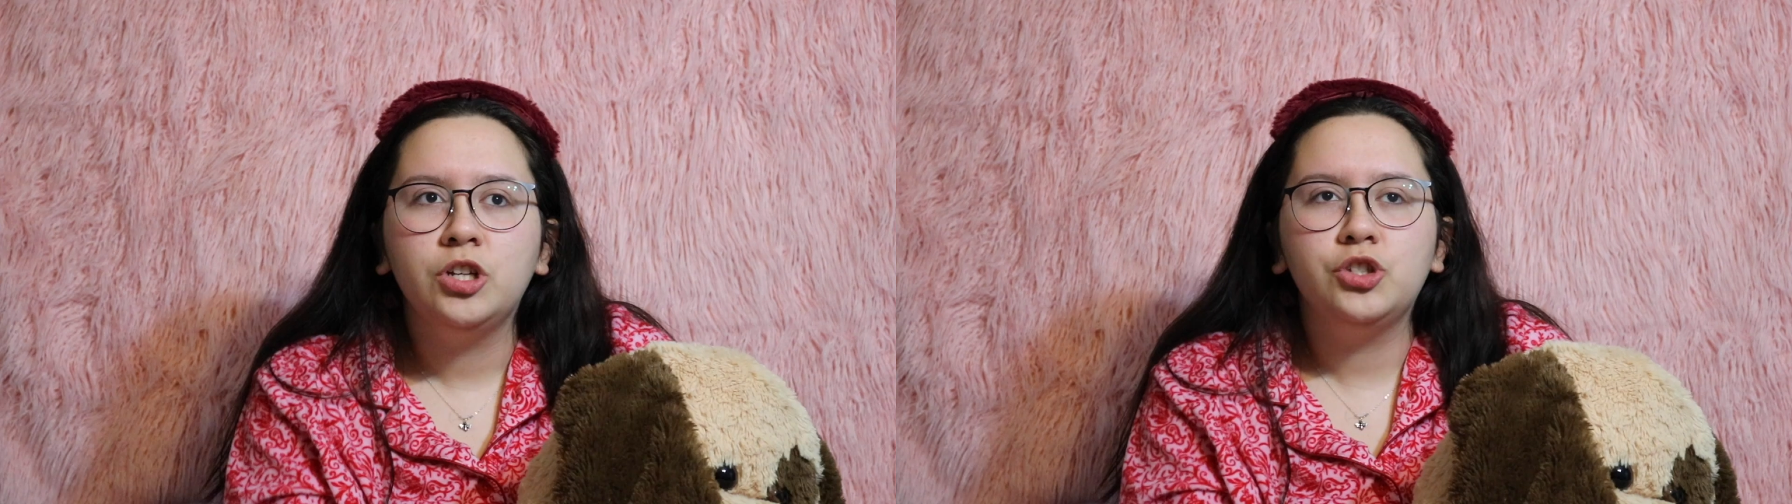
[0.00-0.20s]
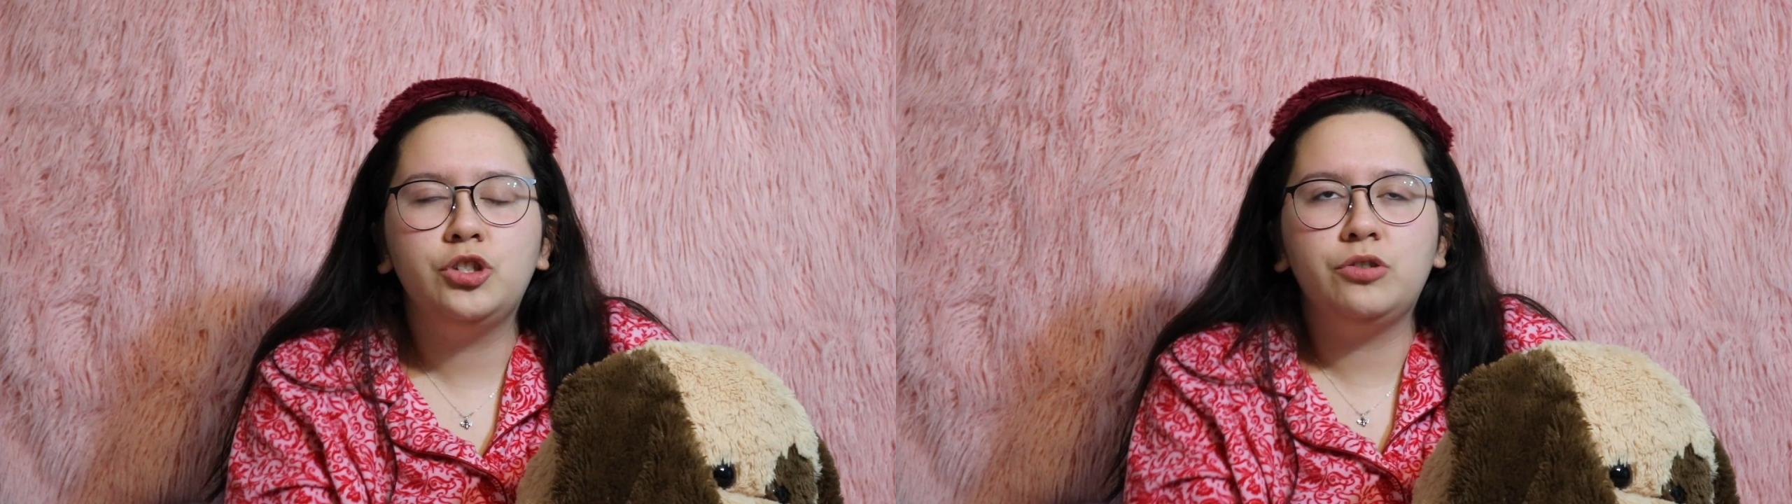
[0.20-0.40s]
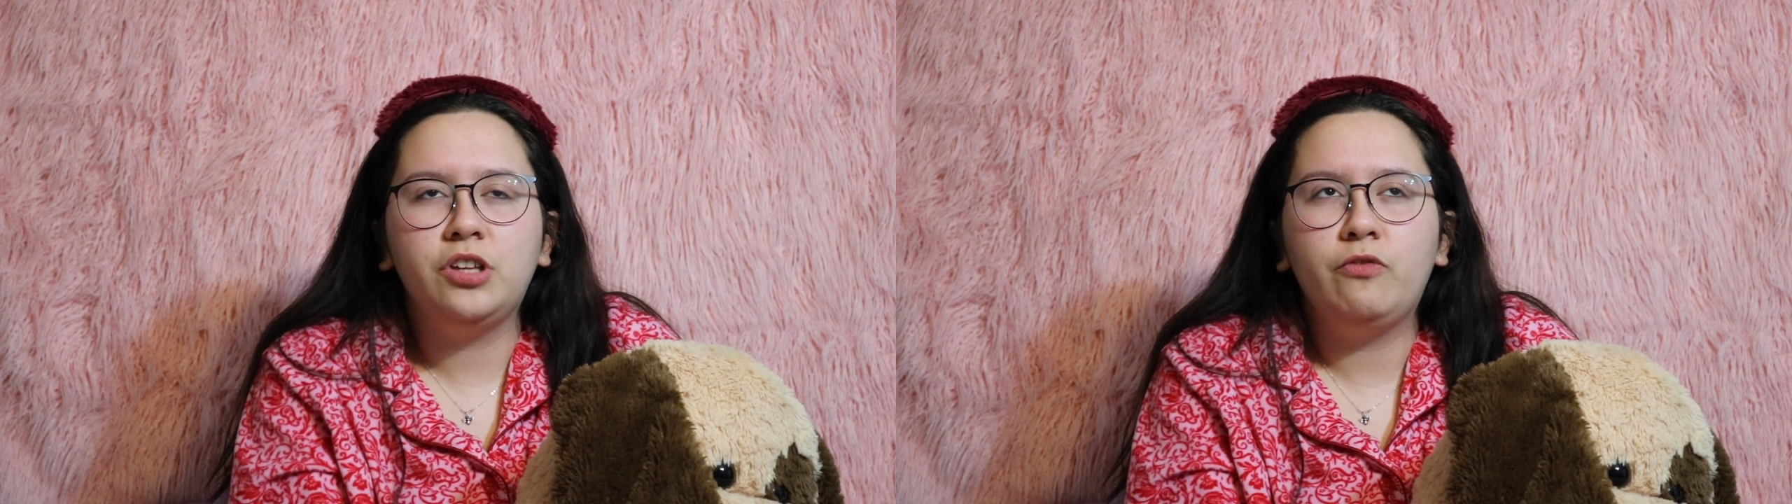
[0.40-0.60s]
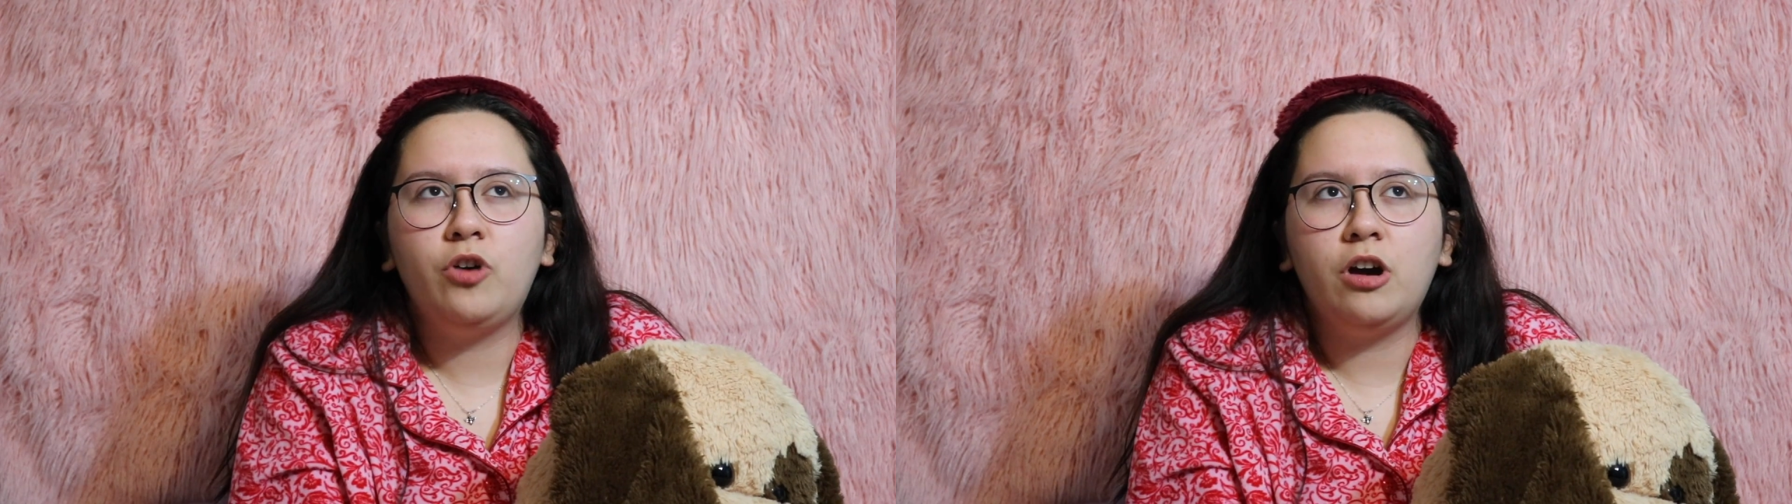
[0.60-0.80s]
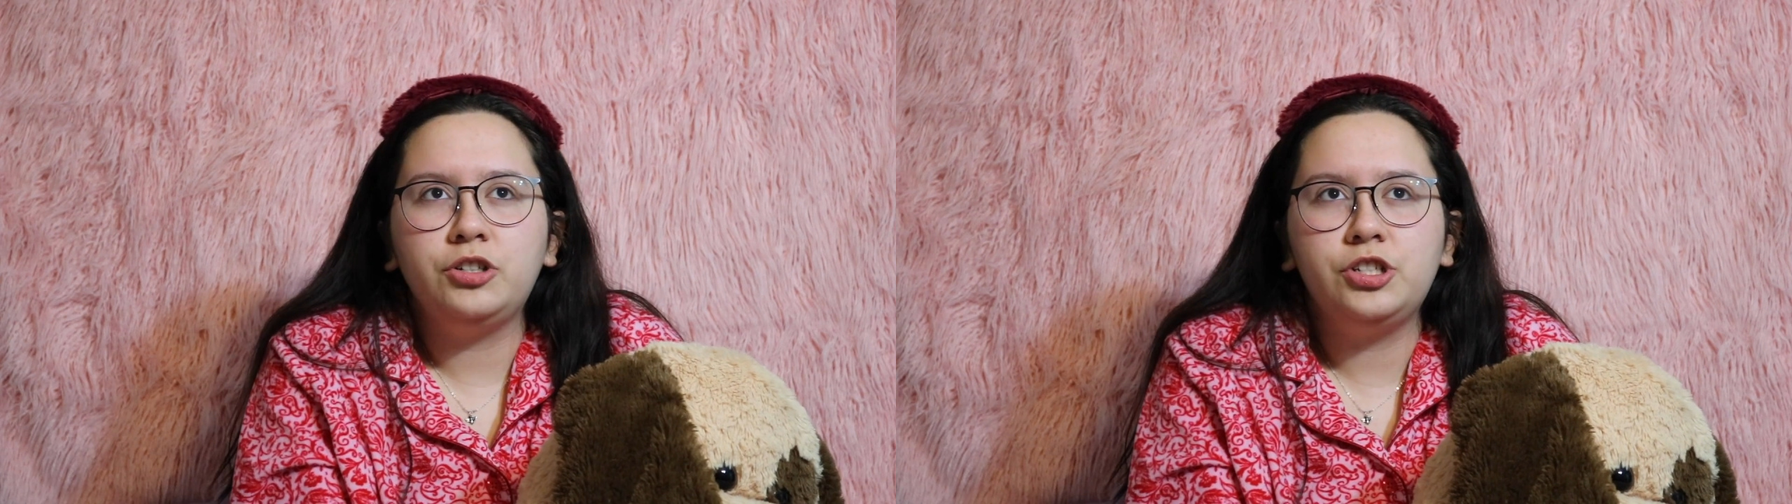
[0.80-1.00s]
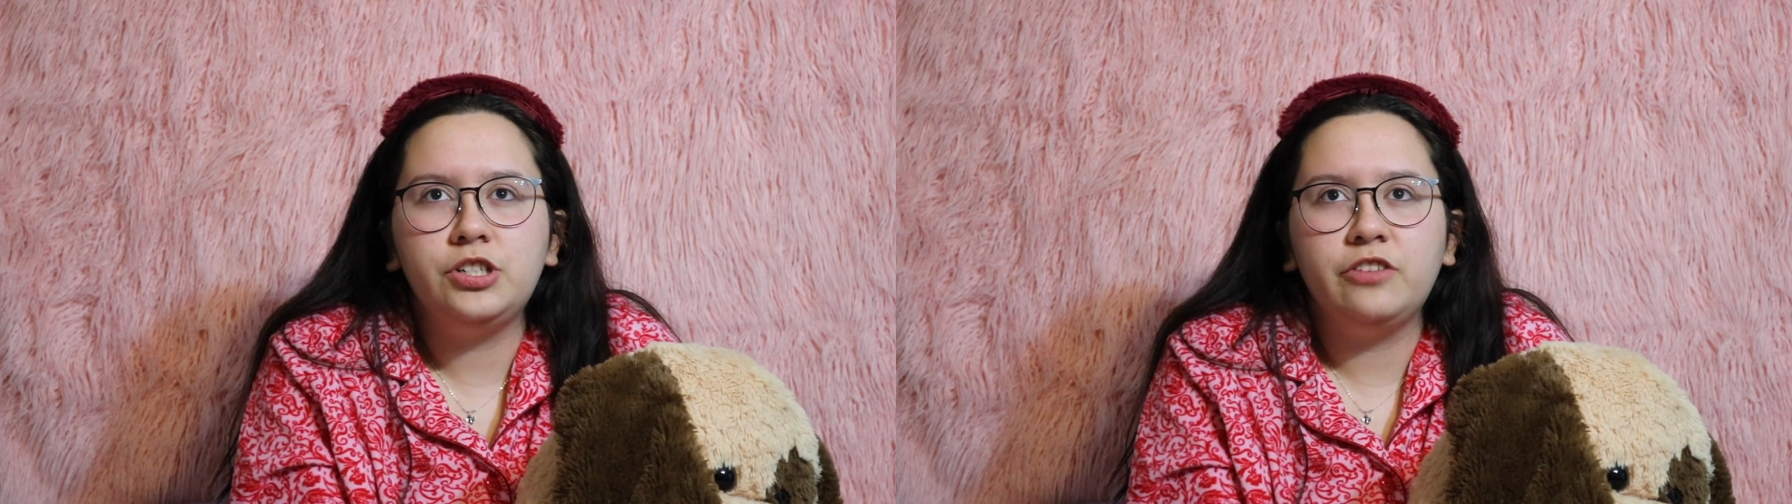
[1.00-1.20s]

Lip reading: so self-conscious